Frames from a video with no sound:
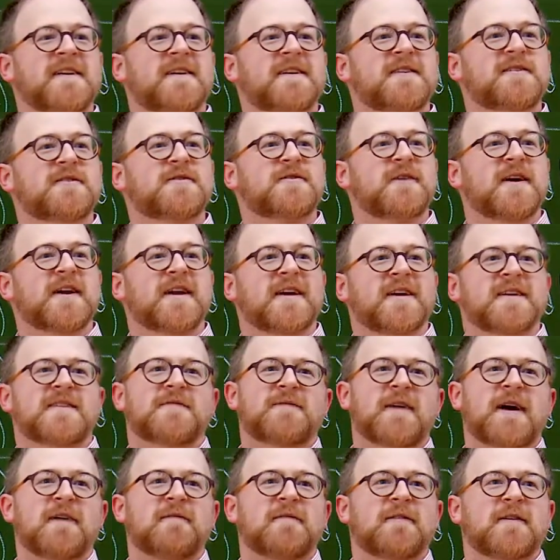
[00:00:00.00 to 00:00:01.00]
constraining. It's
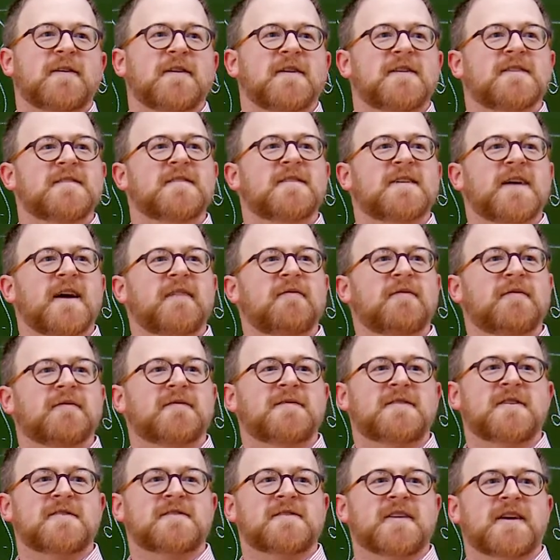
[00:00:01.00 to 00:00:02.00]
5/3,
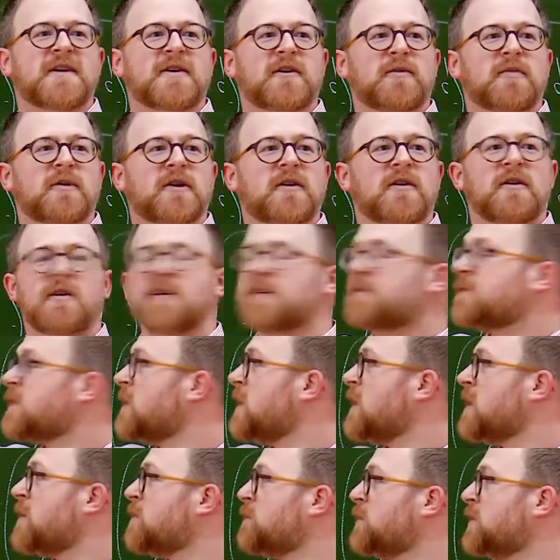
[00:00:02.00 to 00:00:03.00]
just like Coma Growth,
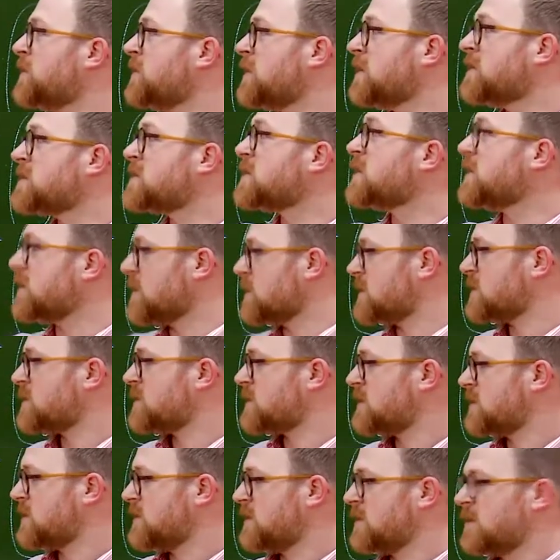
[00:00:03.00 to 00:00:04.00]
but this
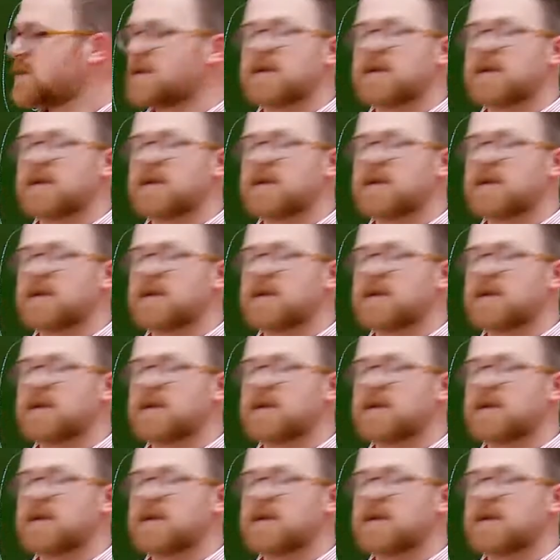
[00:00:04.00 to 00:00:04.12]
is.